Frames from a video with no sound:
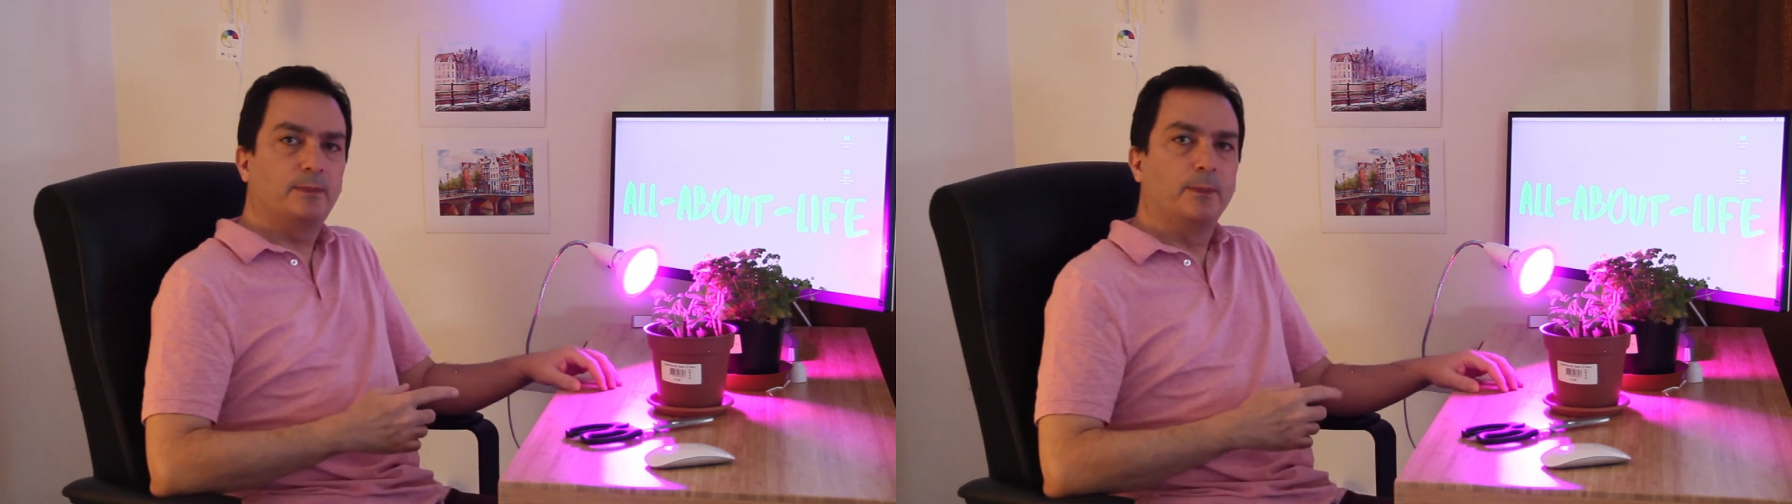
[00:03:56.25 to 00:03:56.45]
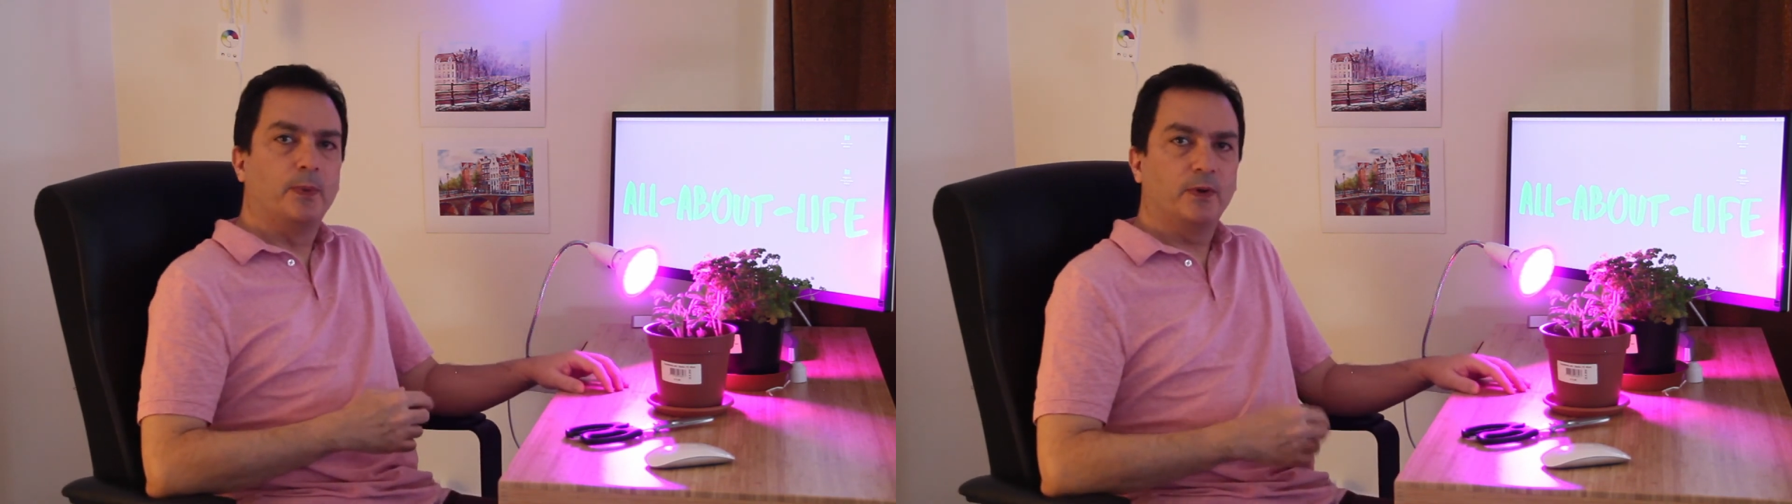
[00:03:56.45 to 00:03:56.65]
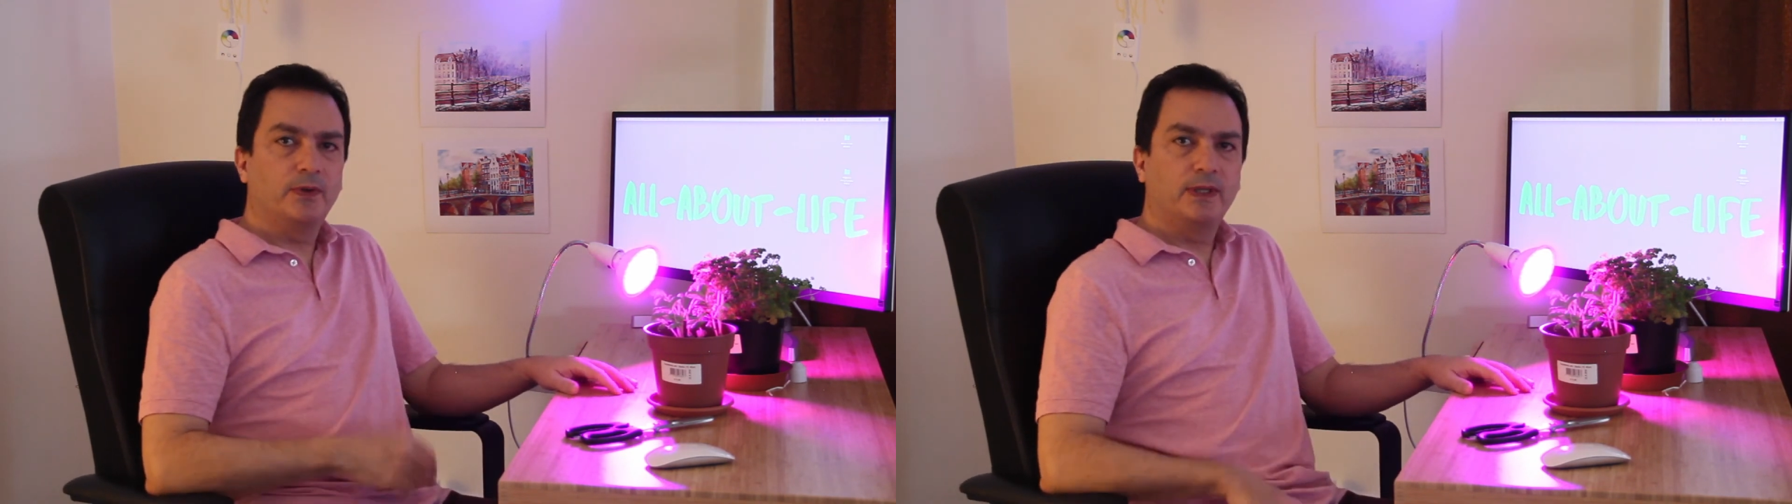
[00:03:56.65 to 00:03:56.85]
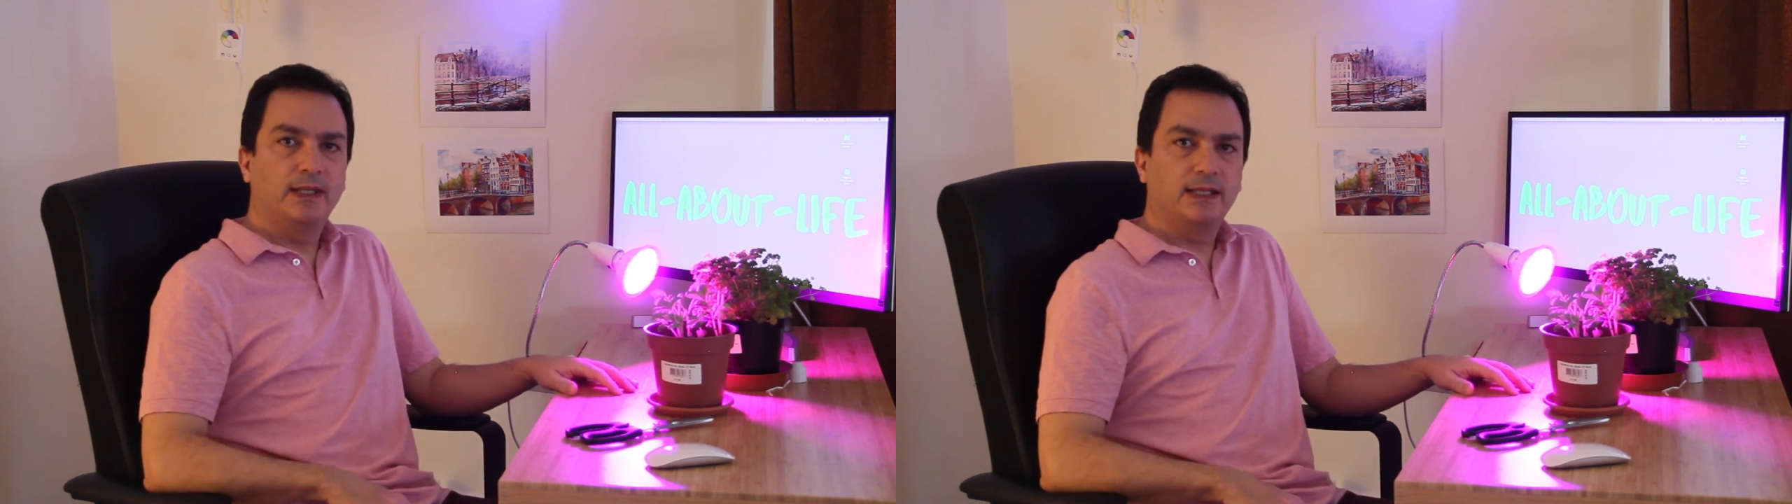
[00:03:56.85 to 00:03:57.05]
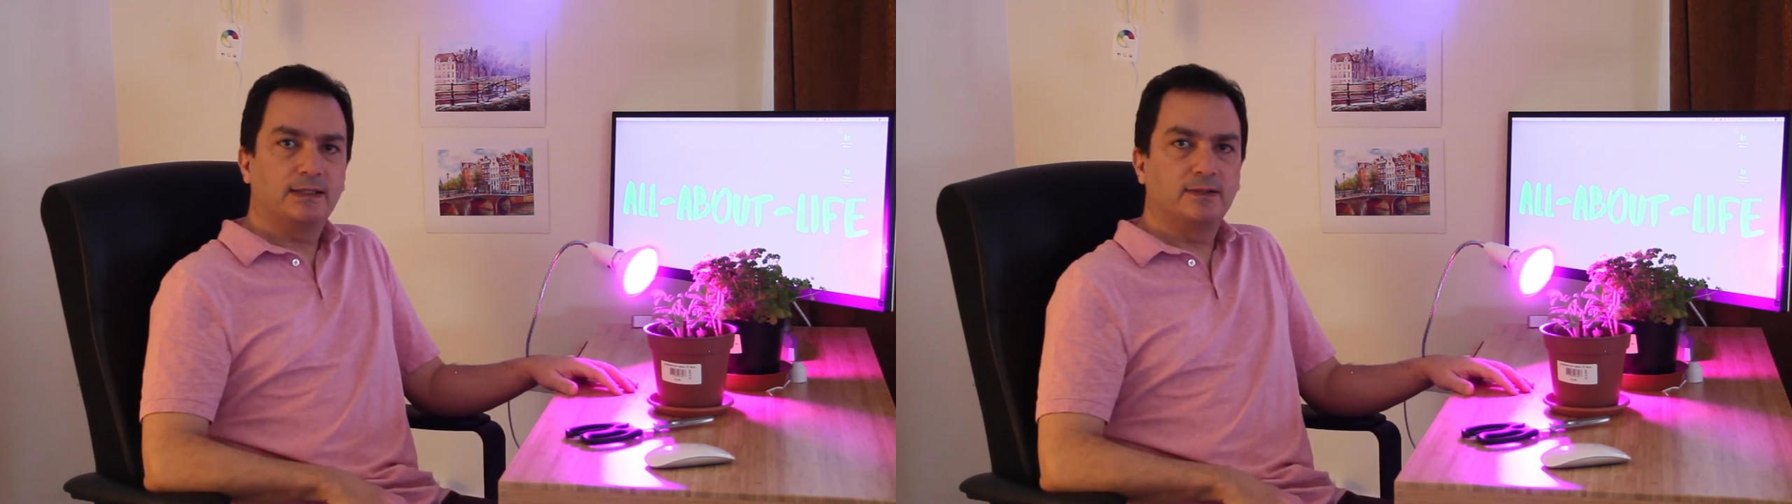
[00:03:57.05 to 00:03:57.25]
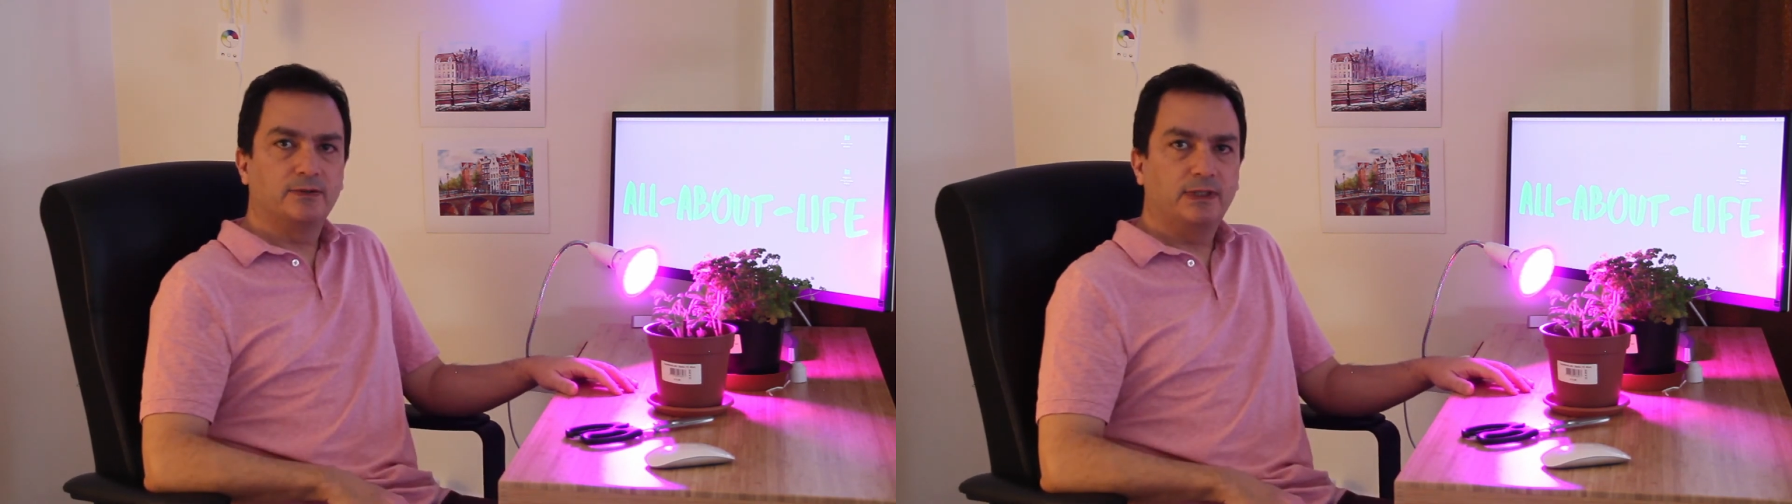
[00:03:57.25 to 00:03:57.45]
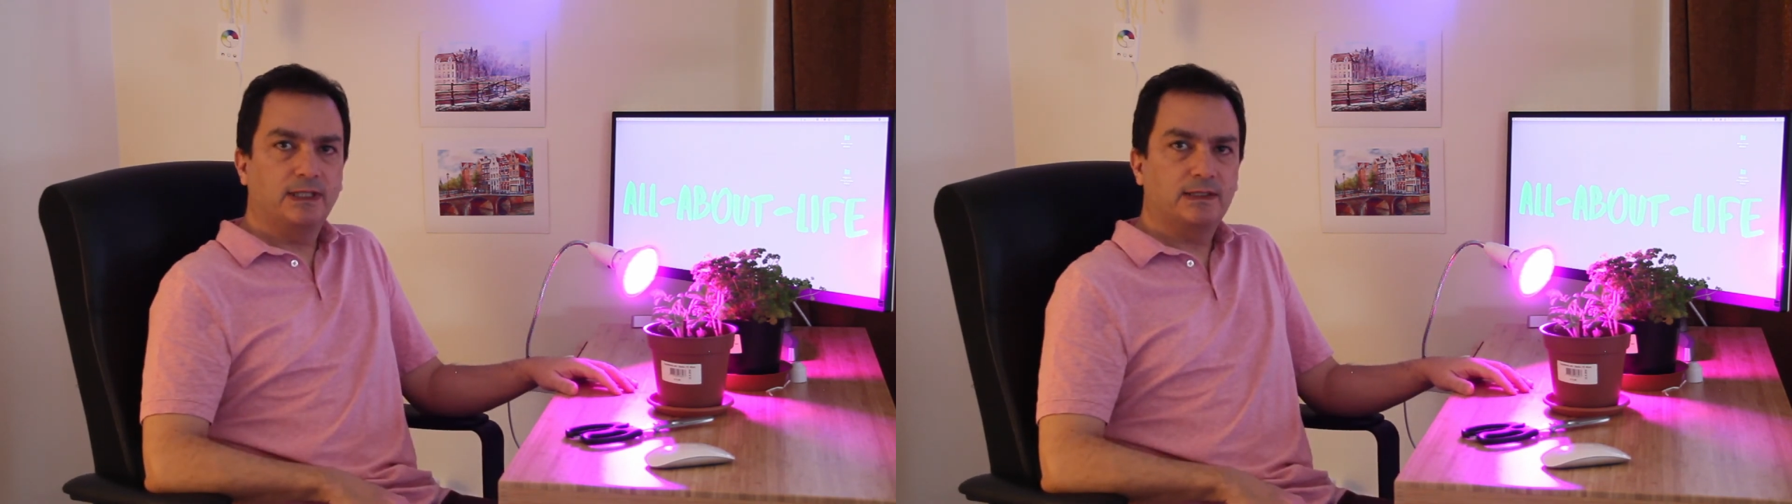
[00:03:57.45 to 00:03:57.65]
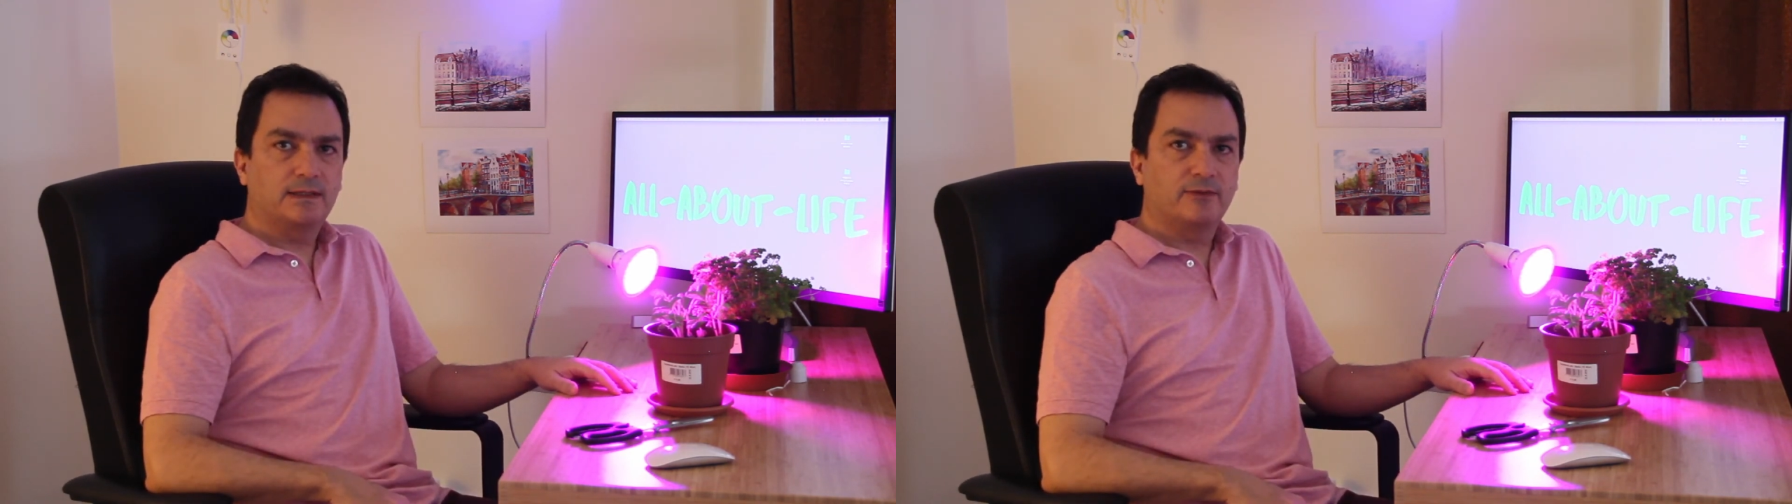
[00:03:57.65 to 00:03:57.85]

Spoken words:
bought these goodies